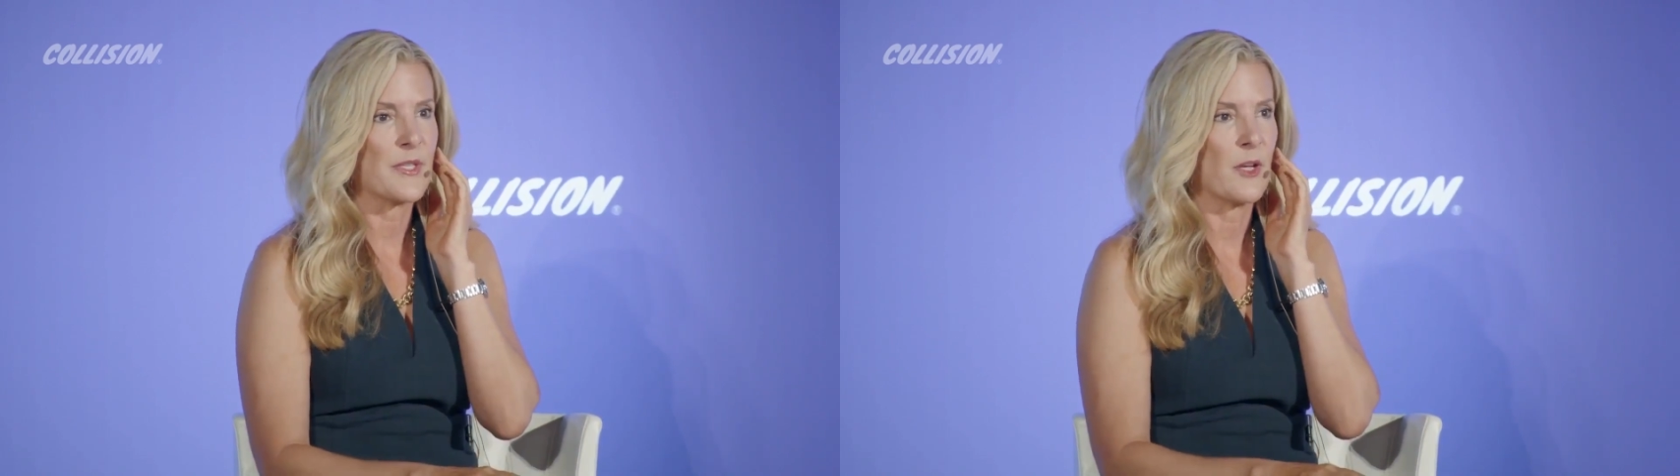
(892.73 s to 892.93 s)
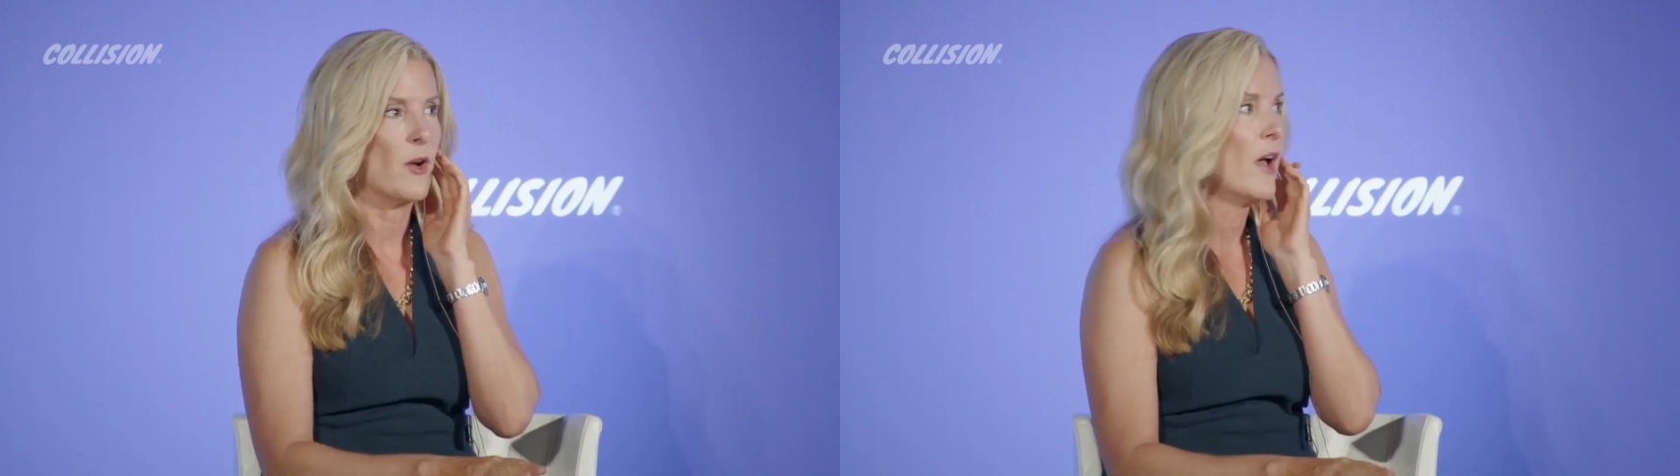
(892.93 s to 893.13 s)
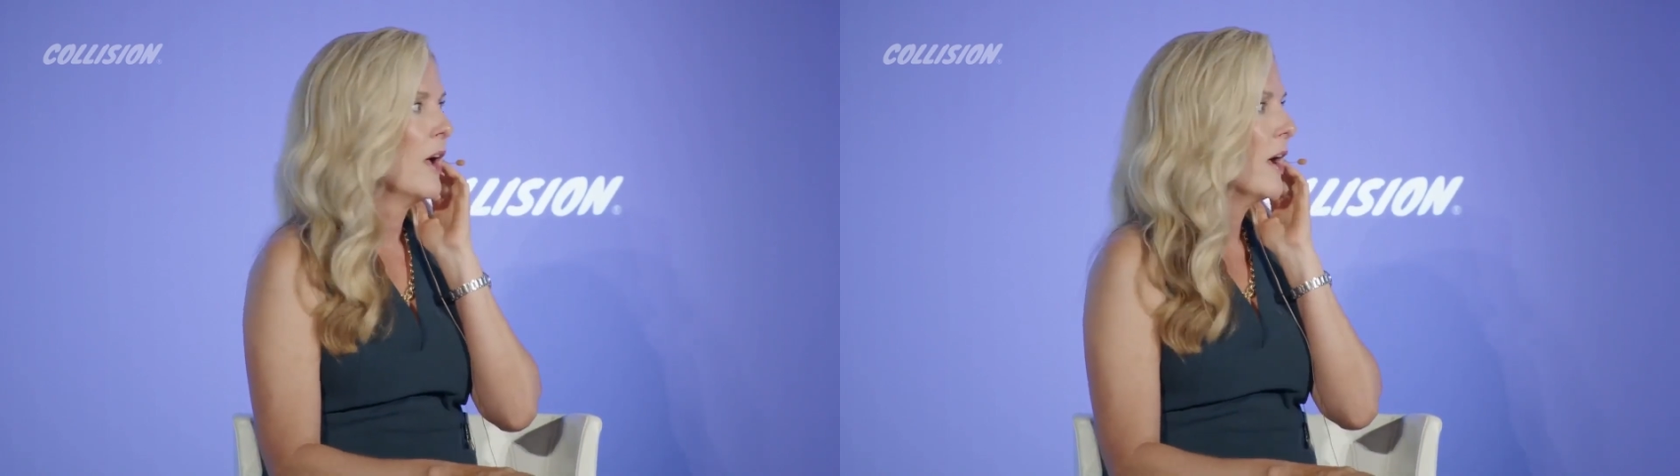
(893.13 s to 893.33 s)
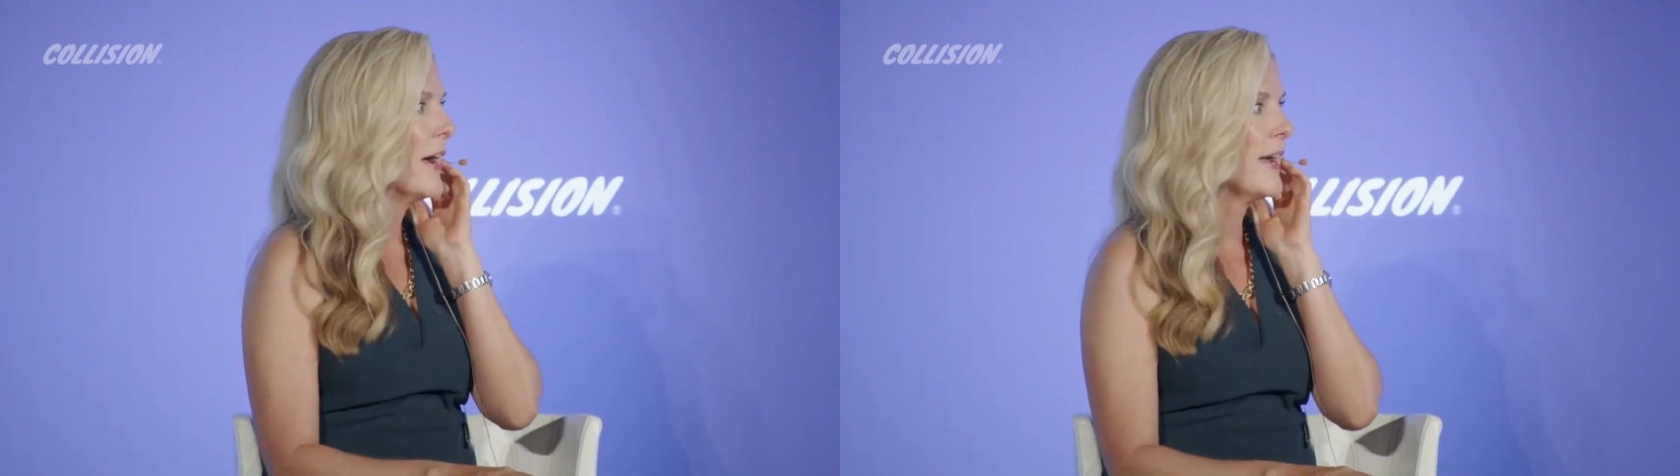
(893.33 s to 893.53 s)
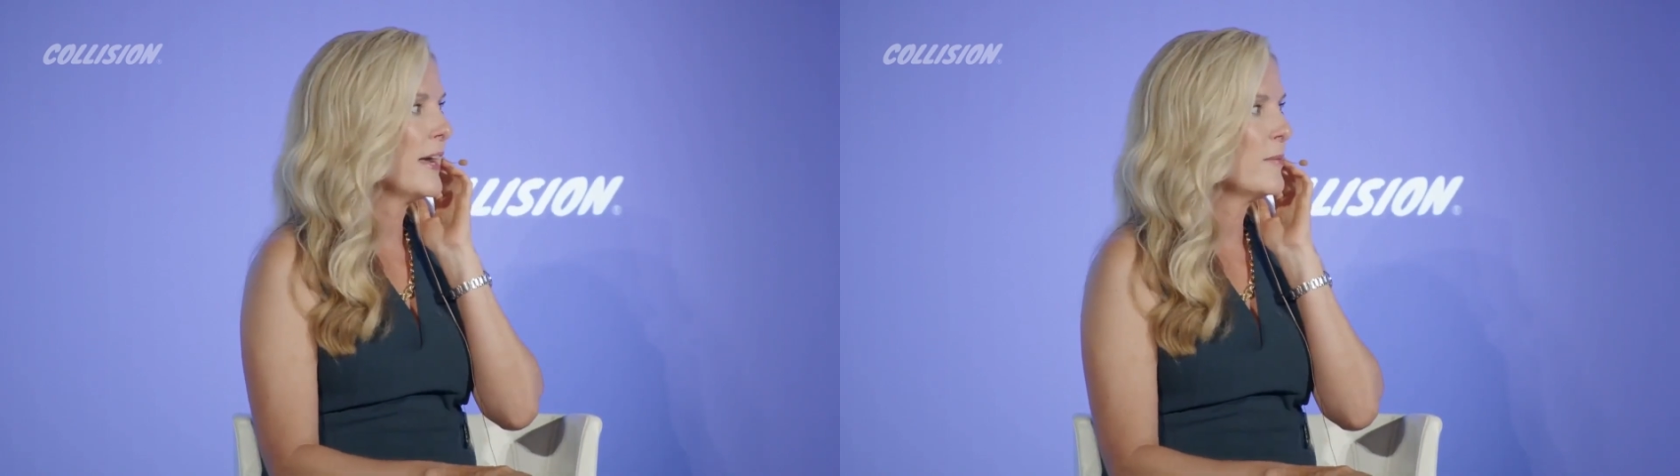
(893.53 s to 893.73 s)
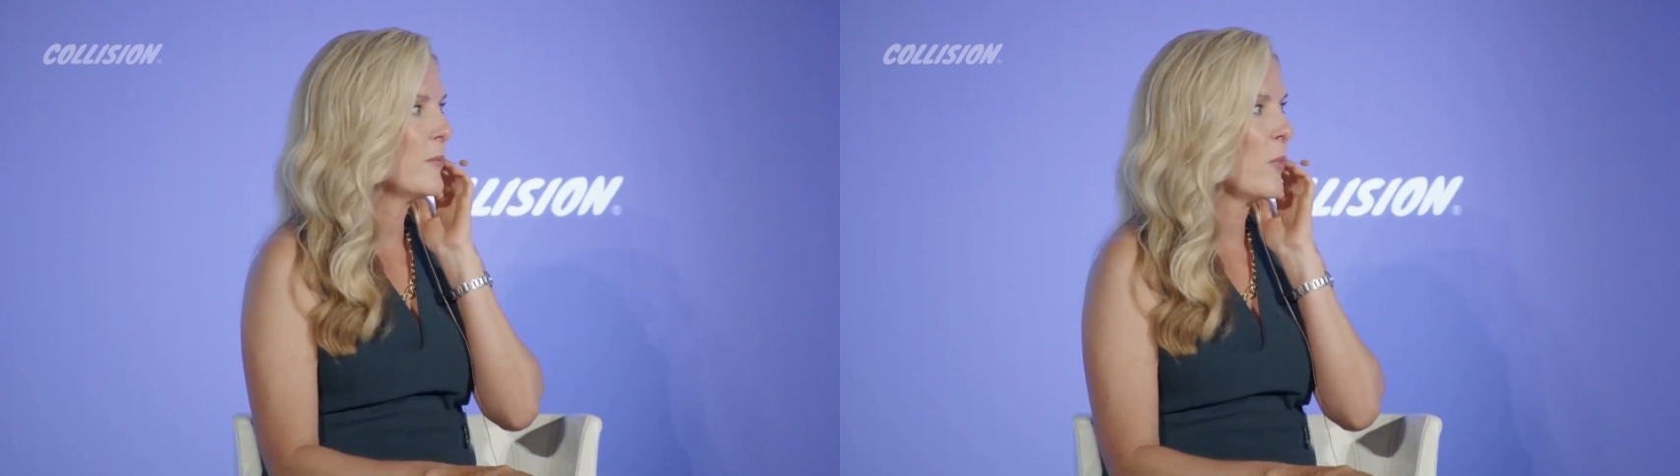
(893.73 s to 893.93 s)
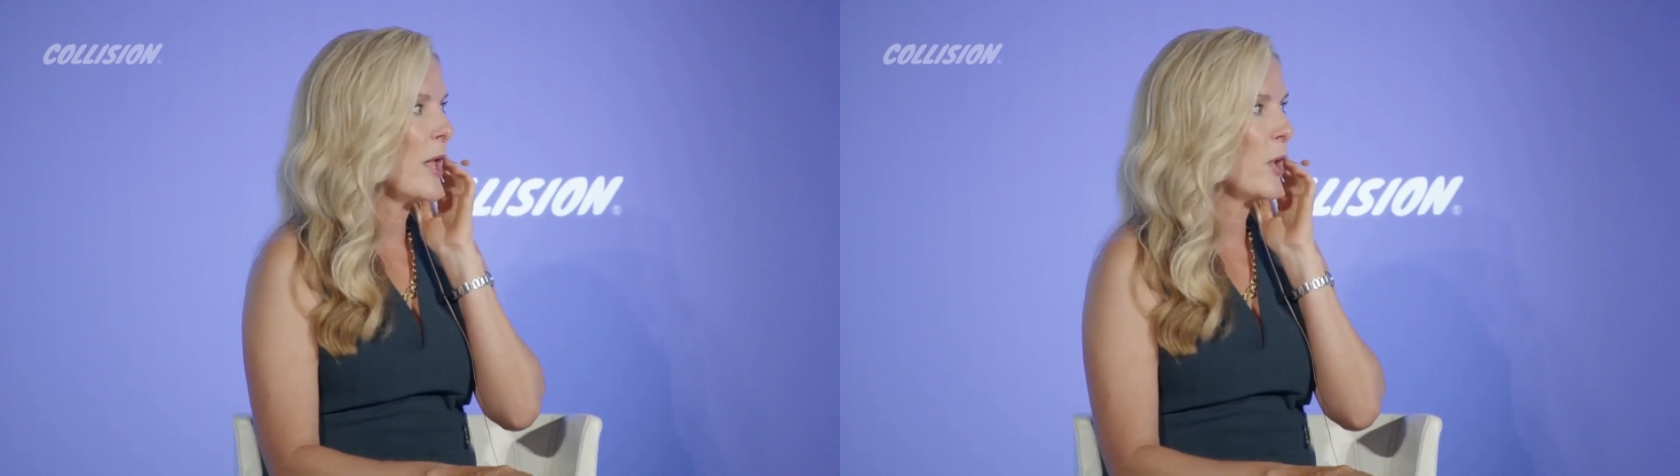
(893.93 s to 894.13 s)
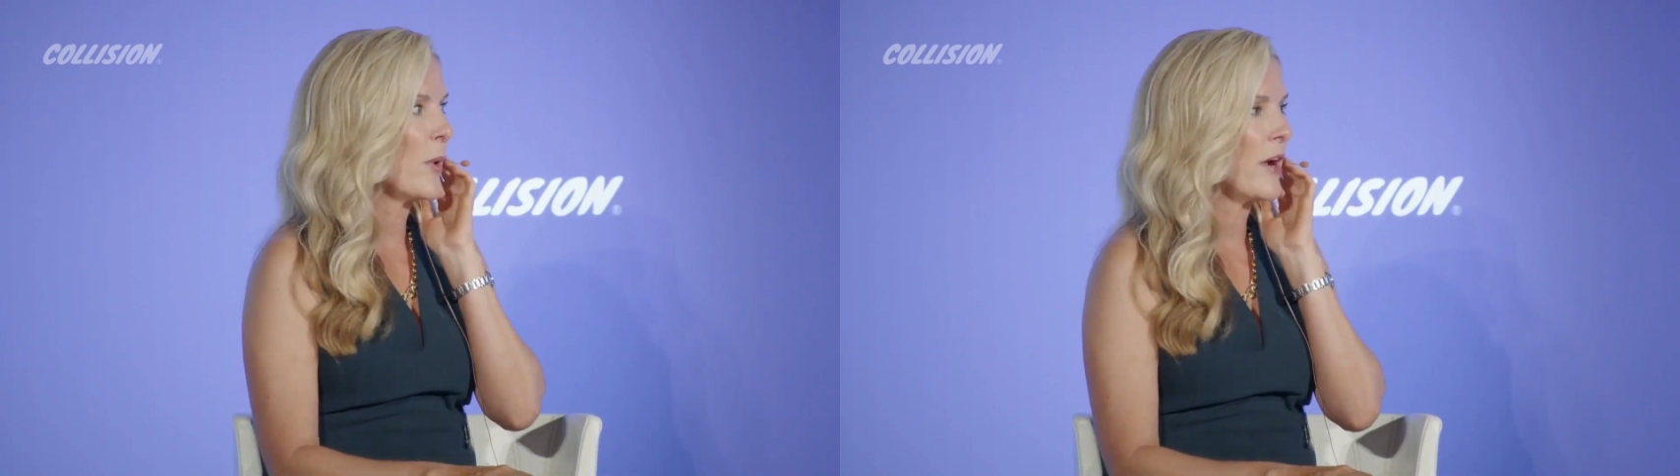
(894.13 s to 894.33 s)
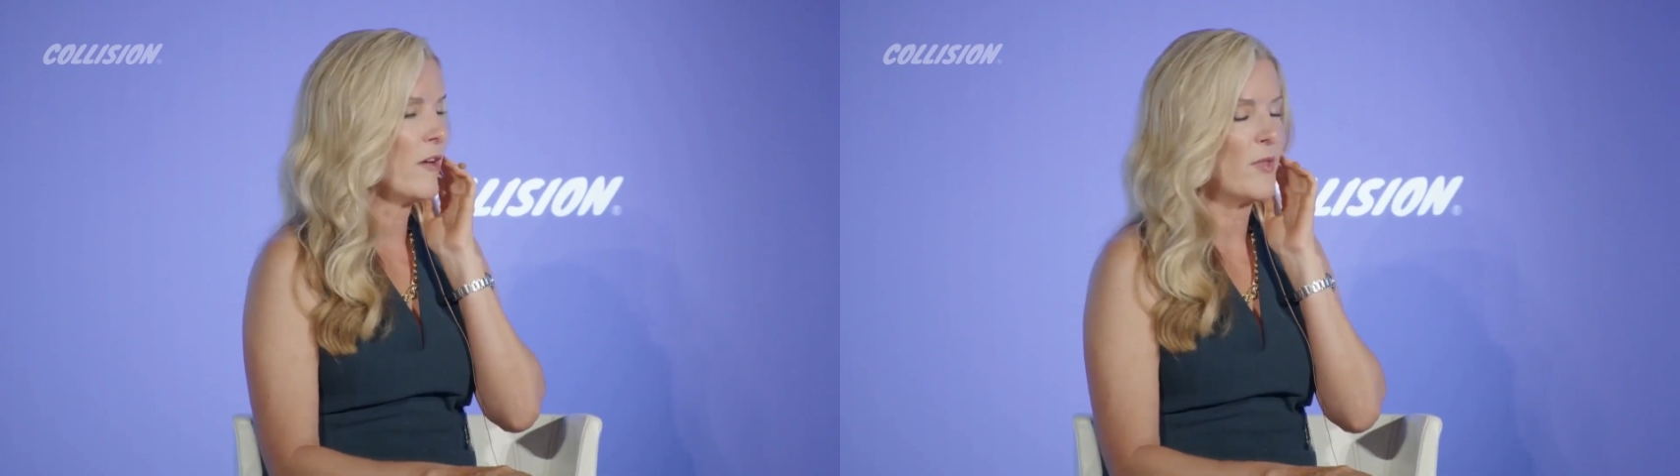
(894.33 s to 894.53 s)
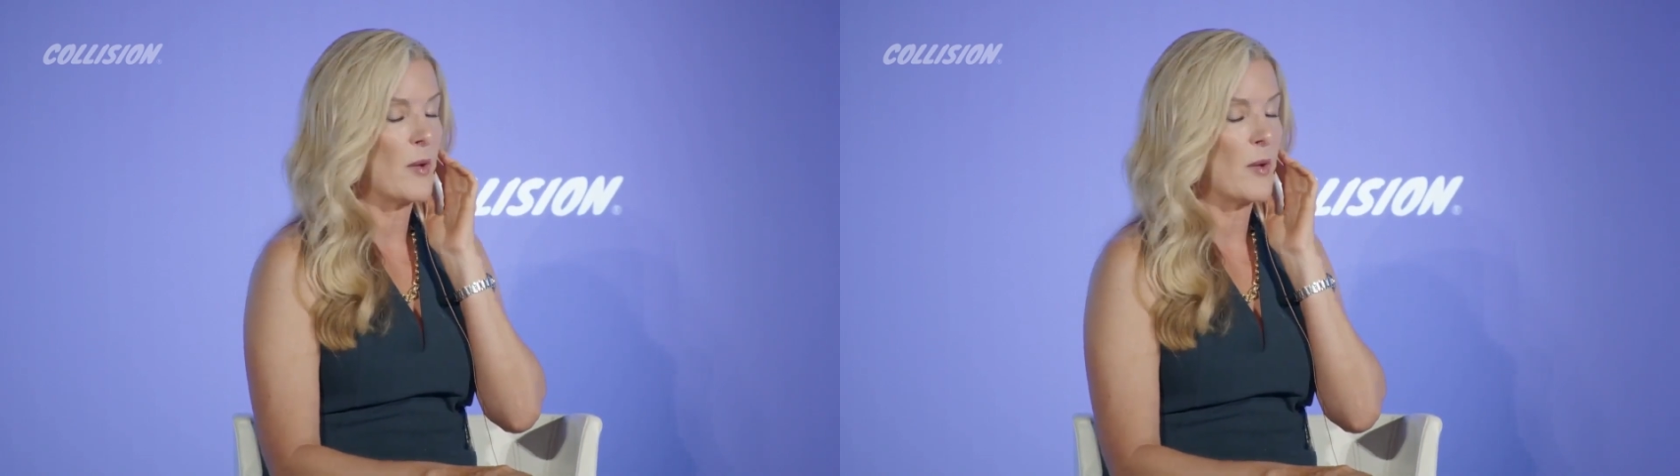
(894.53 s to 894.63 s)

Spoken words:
So I'm well aware of,